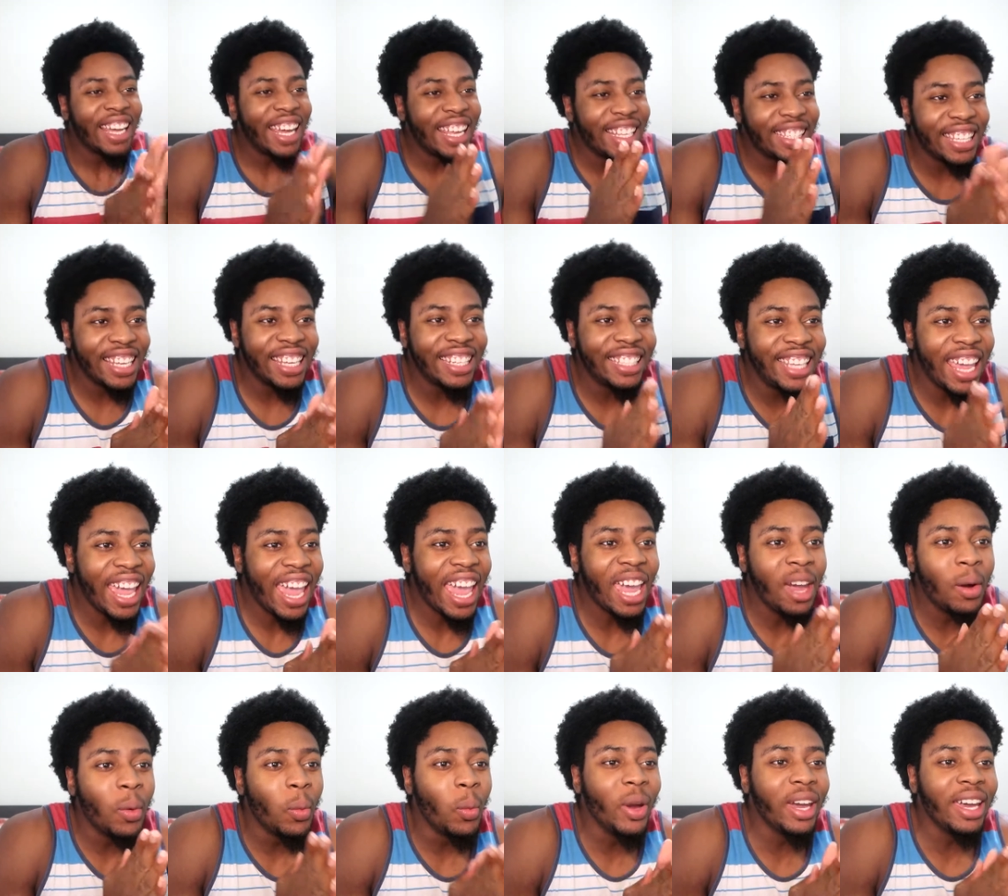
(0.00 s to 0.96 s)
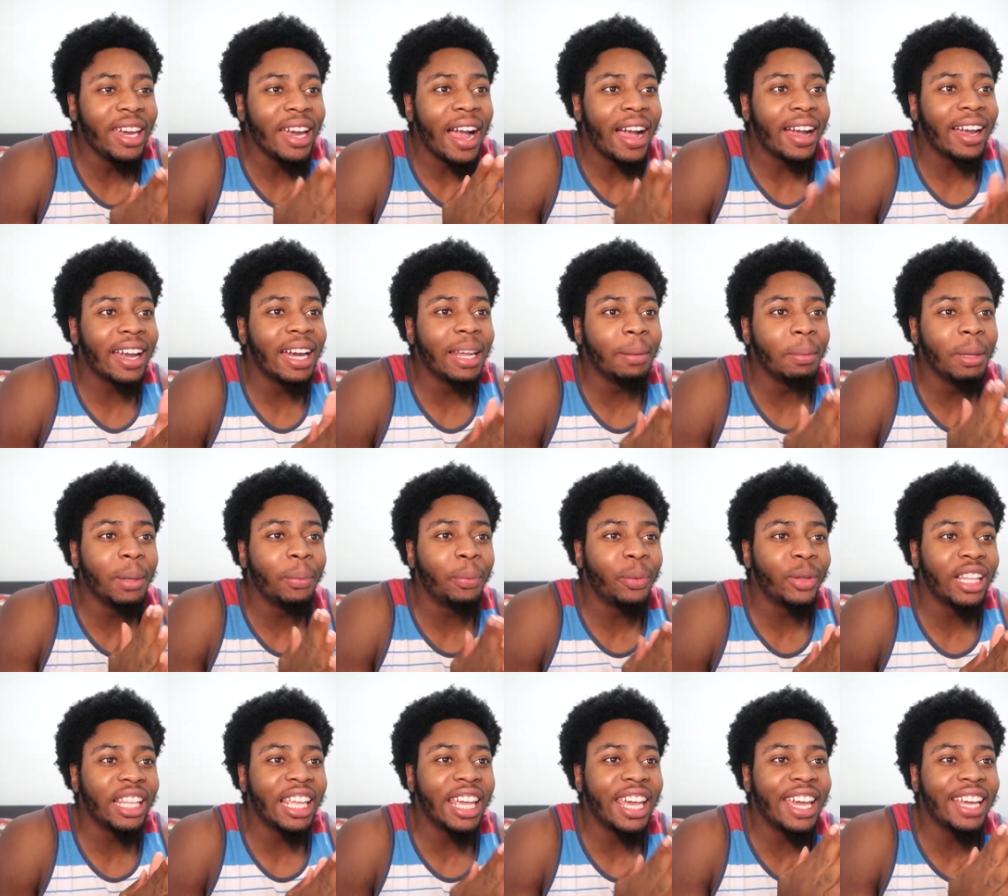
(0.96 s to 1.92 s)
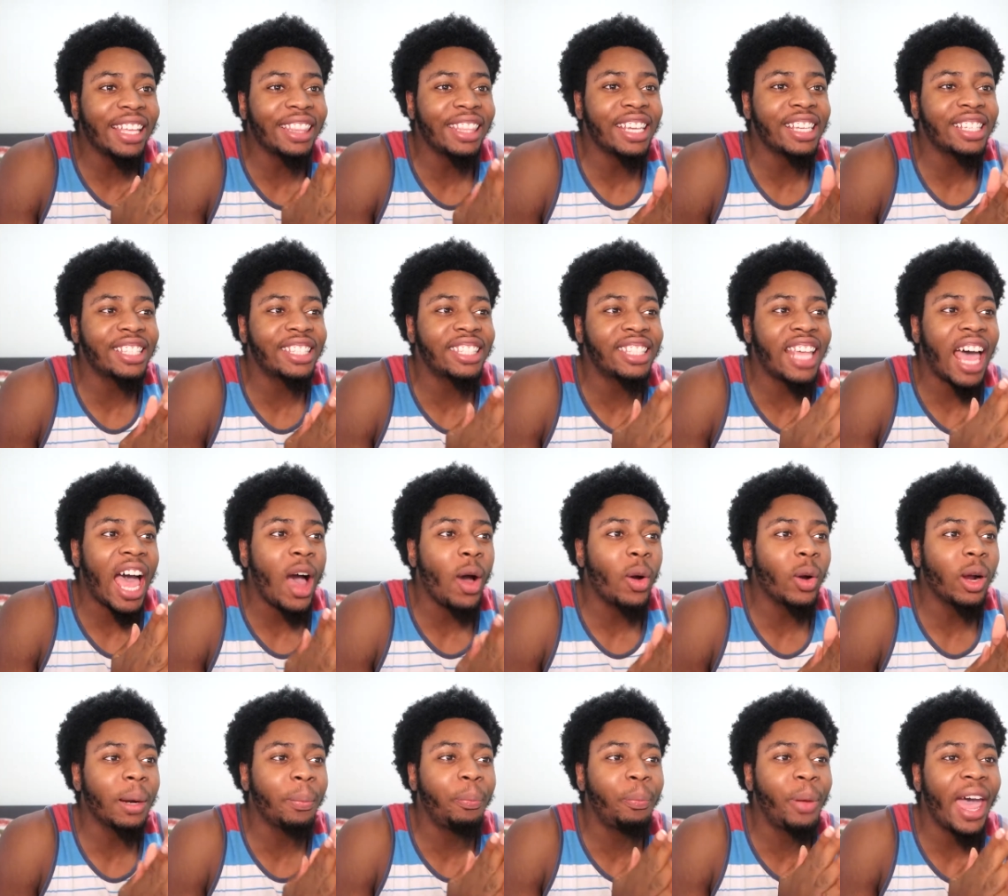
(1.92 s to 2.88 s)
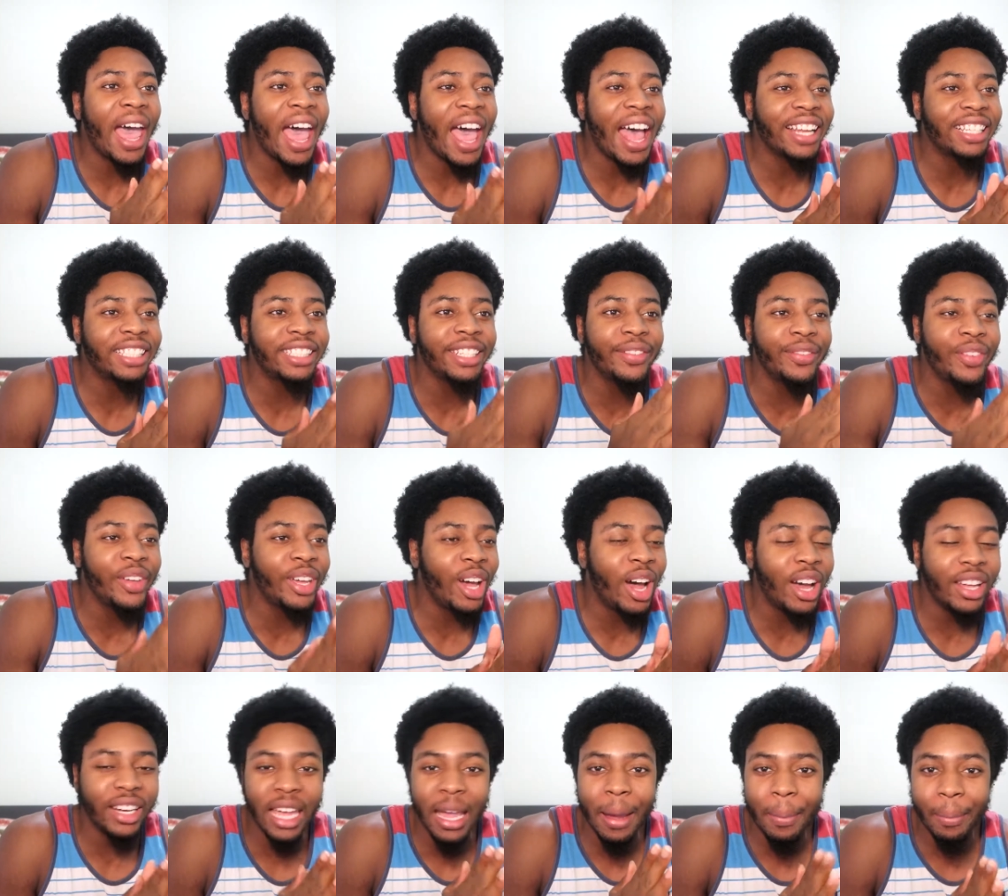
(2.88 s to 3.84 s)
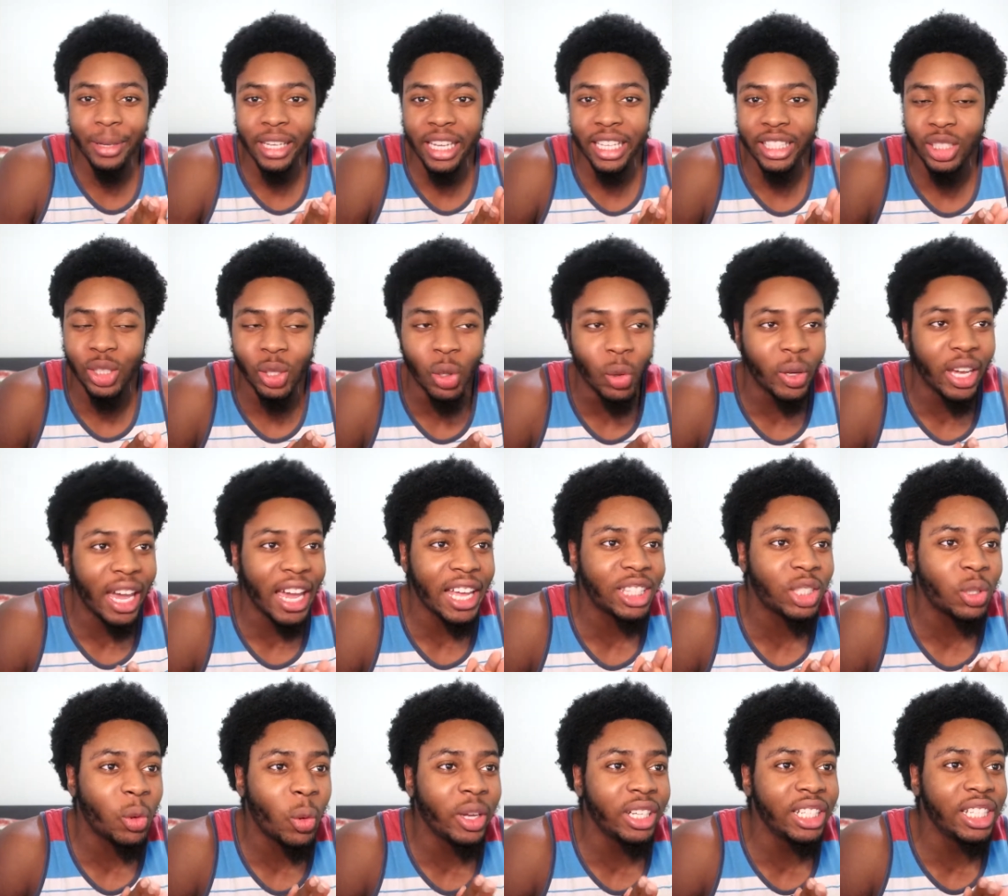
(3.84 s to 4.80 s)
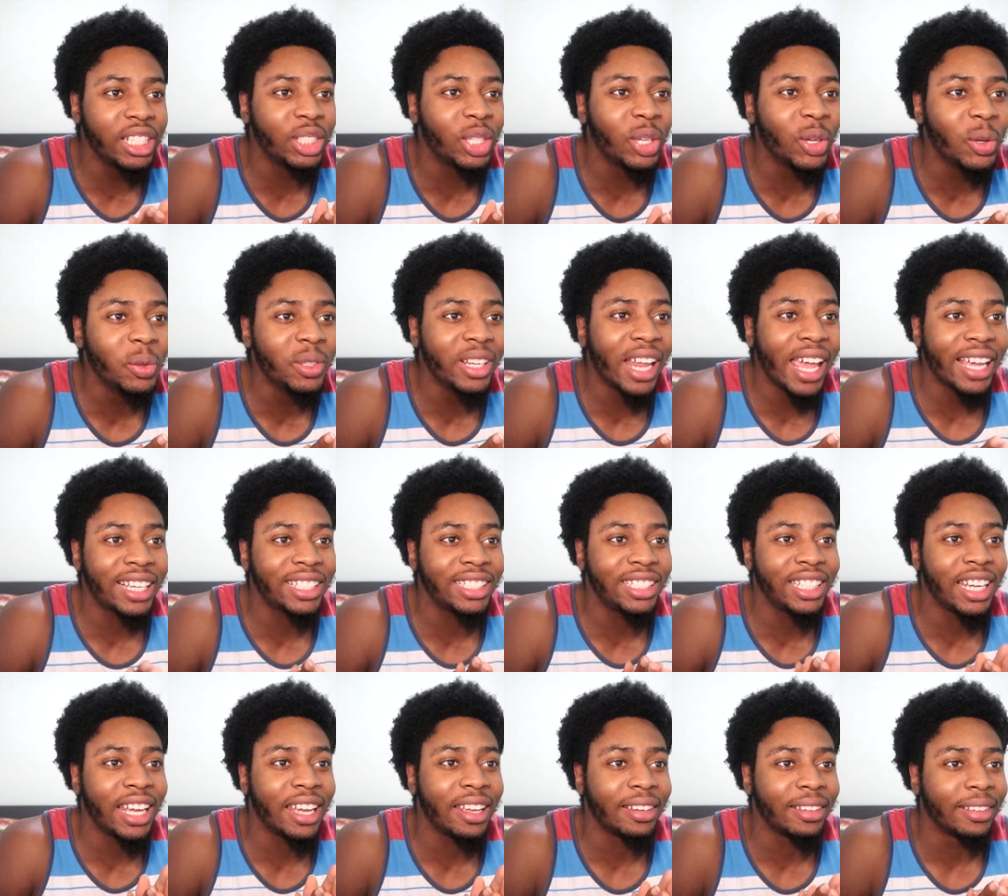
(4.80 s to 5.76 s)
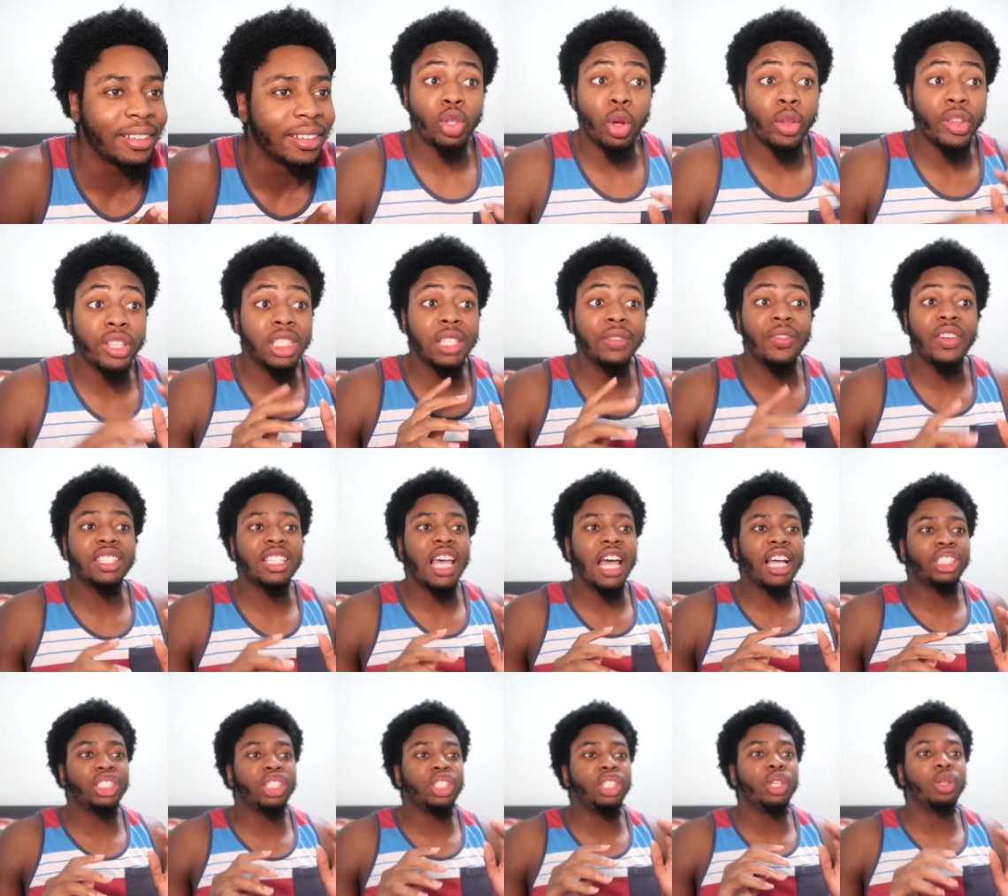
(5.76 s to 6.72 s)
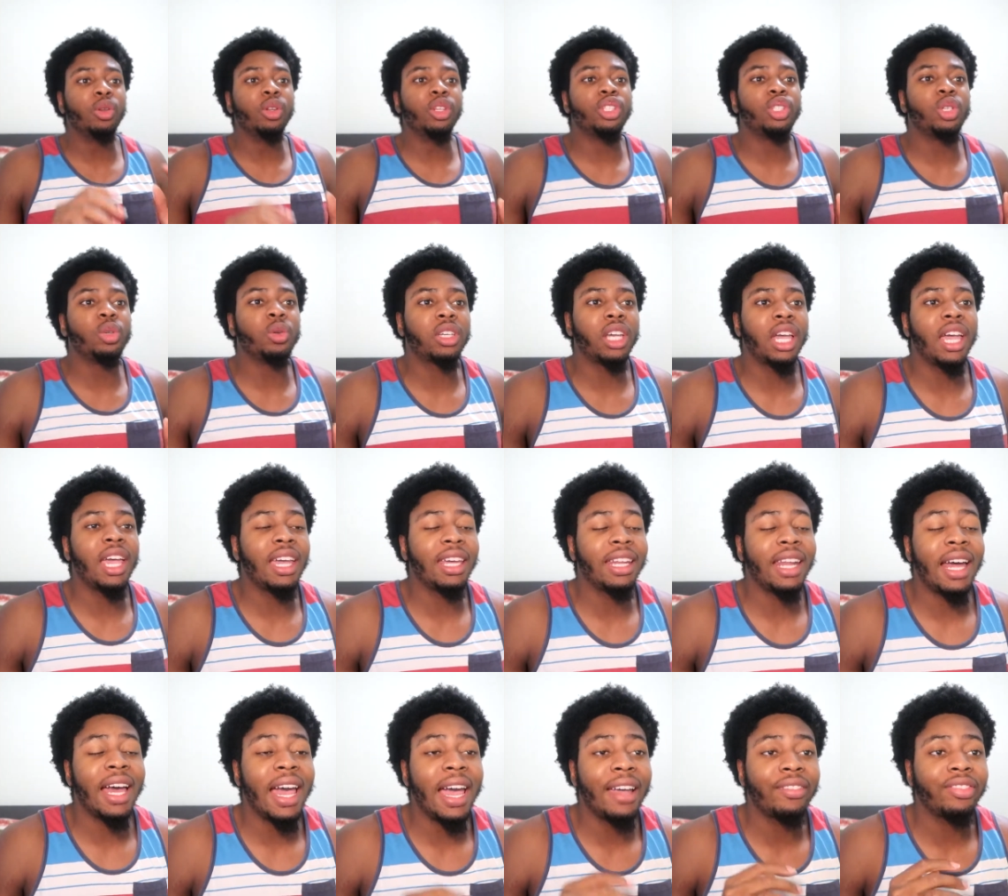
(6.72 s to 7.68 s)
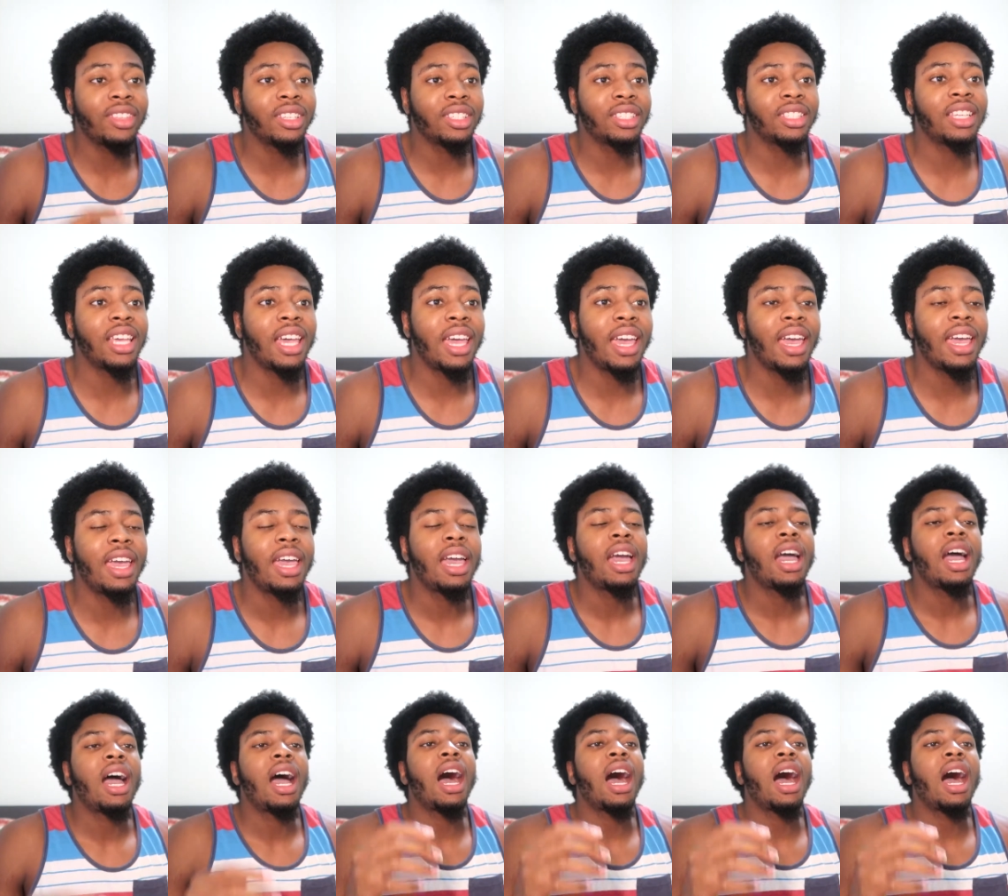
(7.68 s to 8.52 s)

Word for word: And today we are going to be playing the Sour Patch event on NBA 2K22 Next Gen. So this event's actually new to 2K, and I have to say,